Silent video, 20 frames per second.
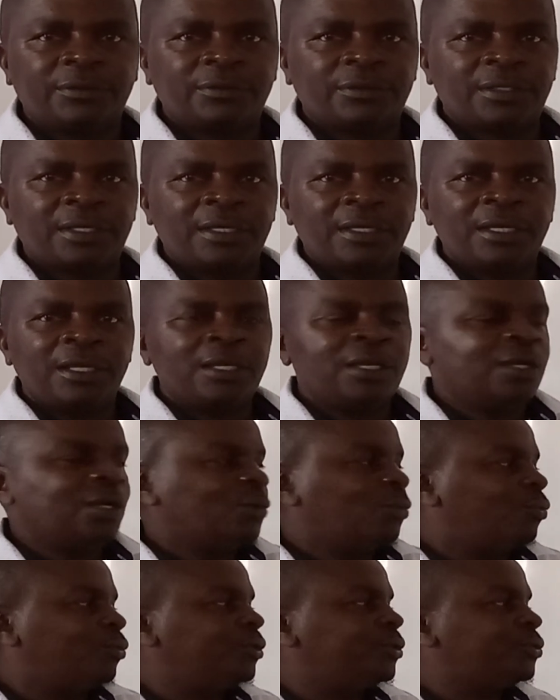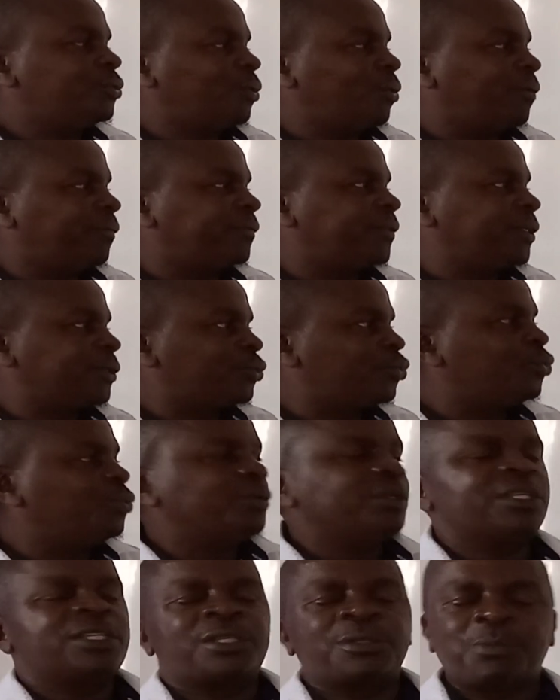Okay, which of the
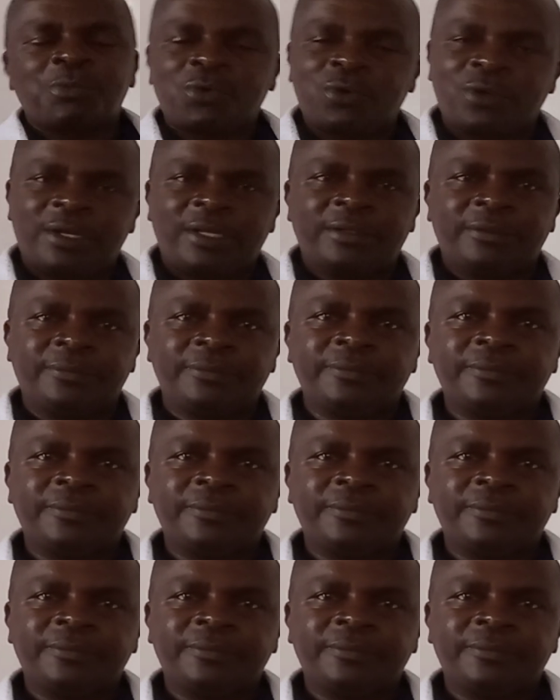two is smaller?